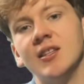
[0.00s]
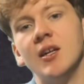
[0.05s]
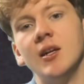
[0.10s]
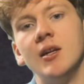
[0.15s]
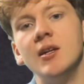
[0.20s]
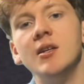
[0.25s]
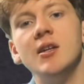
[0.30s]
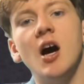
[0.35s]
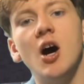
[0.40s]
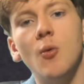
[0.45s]
the
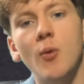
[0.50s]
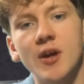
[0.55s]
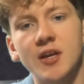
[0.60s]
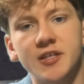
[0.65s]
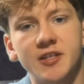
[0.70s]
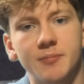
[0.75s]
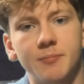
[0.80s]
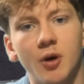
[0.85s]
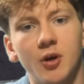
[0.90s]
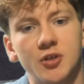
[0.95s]

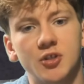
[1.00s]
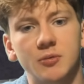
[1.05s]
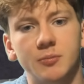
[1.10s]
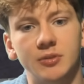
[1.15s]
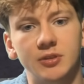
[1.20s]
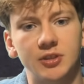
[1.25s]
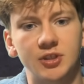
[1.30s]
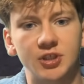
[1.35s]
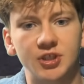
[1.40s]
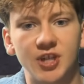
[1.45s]
lowest
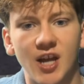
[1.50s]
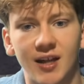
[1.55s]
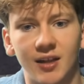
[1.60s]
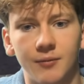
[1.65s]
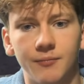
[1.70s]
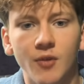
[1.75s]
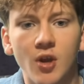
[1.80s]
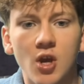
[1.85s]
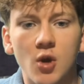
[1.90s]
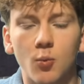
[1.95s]
possible
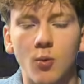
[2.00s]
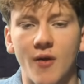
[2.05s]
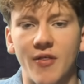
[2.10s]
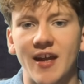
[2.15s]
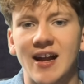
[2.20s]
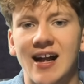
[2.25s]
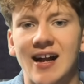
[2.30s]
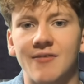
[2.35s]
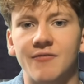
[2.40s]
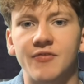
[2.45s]
shell, where they
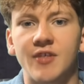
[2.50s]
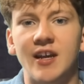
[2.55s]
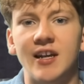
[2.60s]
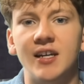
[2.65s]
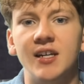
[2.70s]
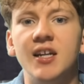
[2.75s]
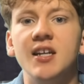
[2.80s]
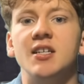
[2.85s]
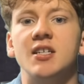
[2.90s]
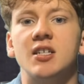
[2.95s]
have the
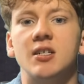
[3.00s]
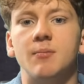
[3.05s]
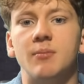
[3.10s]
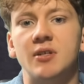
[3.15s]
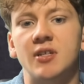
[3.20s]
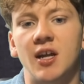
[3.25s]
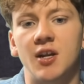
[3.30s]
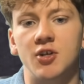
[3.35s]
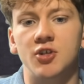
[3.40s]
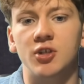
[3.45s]
least
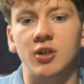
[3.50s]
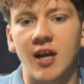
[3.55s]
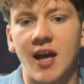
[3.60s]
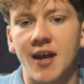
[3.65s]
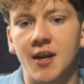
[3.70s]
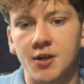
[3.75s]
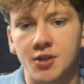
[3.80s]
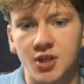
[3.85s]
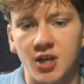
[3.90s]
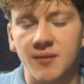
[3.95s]
potential
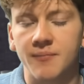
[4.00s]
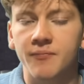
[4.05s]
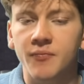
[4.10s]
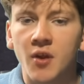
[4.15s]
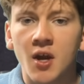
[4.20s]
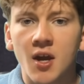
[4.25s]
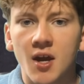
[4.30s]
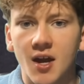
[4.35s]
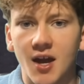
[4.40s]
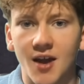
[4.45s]
energy.
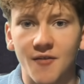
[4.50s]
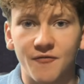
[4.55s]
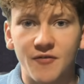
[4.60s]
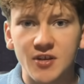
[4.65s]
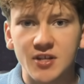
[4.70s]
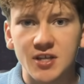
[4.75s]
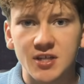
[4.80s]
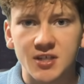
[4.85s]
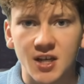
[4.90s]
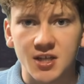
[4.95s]
A
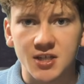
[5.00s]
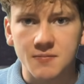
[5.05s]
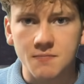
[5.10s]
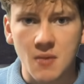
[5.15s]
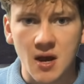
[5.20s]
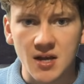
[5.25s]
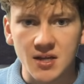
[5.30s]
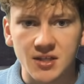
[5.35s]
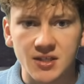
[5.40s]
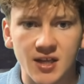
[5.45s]
physicist
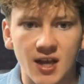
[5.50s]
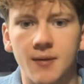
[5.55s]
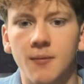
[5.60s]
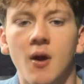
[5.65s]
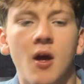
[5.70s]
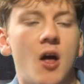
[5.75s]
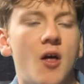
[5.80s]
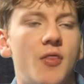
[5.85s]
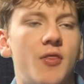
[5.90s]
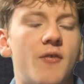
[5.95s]
might say
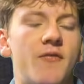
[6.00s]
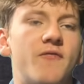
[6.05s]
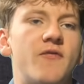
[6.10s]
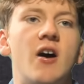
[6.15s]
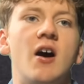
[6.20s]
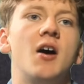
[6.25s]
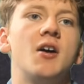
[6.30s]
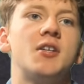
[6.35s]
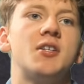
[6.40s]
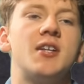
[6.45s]
the
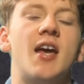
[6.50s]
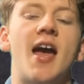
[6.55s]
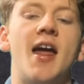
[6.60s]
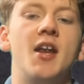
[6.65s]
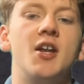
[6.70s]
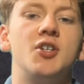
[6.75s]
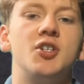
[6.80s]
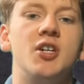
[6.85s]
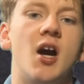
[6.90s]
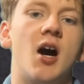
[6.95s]
first
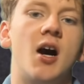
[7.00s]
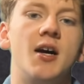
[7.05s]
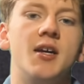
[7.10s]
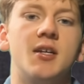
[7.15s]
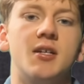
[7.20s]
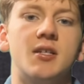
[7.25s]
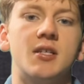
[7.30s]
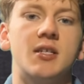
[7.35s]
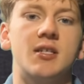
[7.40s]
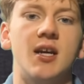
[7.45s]
energy
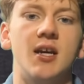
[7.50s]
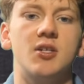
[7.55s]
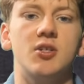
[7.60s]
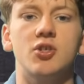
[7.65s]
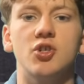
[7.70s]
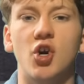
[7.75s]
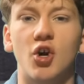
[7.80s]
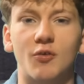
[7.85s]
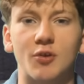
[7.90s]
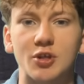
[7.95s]
eigenstate
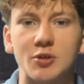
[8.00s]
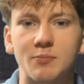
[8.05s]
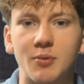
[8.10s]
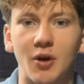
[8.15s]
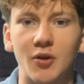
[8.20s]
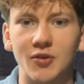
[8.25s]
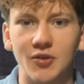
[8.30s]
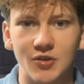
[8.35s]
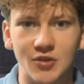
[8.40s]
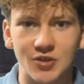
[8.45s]

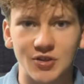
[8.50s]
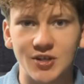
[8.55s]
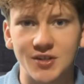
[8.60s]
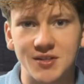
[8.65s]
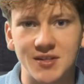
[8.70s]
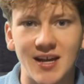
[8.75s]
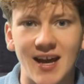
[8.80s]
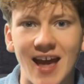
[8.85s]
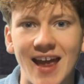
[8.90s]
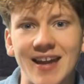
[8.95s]
corresponds to
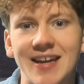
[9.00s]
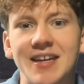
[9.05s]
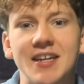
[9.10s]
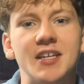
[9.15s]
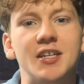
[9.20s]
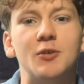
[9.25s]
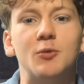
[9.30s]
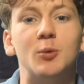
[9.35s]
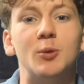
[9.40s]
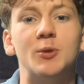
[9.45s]
the n
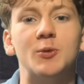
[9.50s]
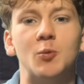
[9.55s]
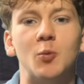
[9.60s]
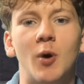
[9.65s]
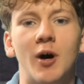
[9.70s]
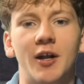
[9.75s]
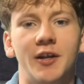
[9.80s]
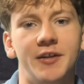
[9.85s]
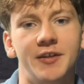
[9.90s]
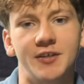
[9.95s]
equals
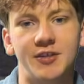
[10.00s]
1